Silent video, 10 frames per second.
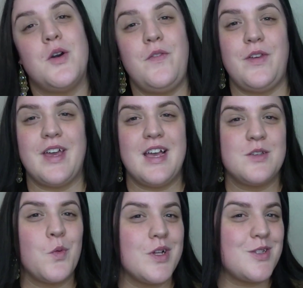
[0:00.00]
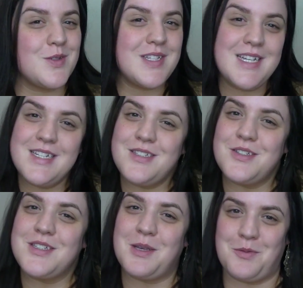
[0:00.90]
if you guys want to see it,
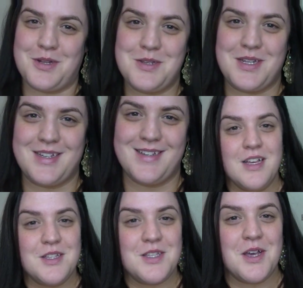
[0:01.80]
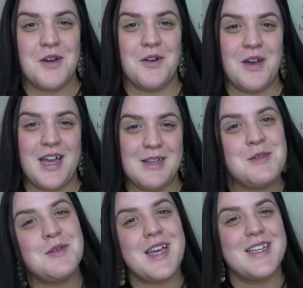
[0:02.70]
just keep watching. So as
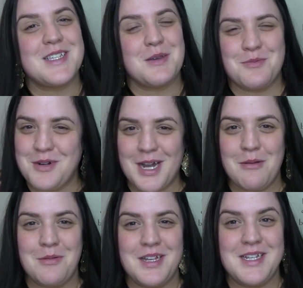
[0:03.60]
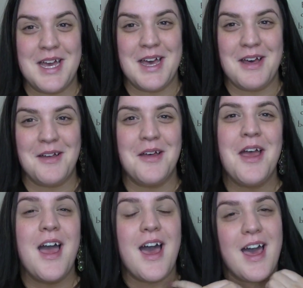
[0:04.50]
you guys can probably tell,
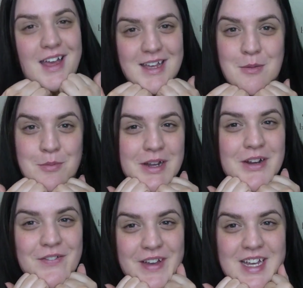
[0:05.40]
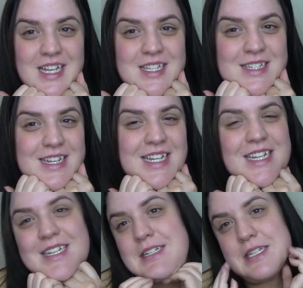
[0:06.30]
I am barefaced
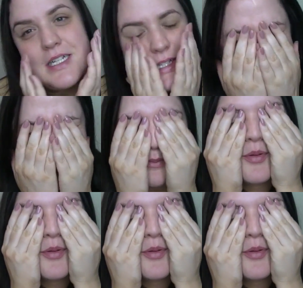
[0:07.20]
and it's not